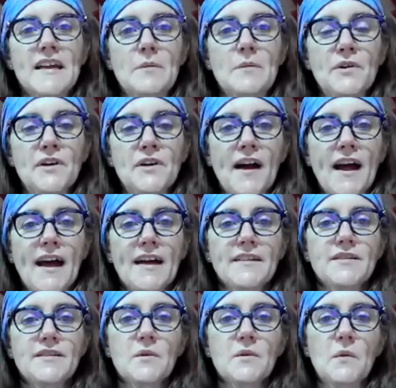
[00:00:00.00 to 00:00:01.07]
let
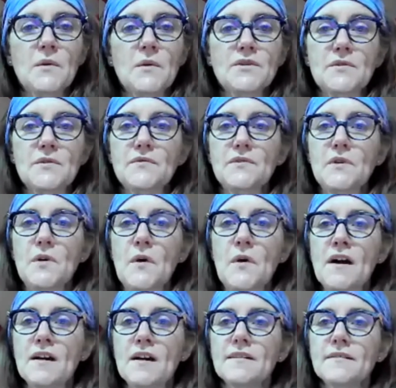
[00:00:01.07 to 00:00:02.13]
gravity pull your head
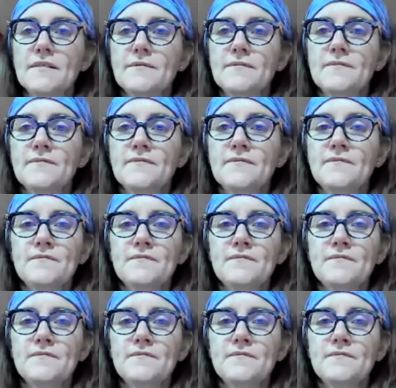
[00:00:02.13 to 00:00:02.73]
towards the floor.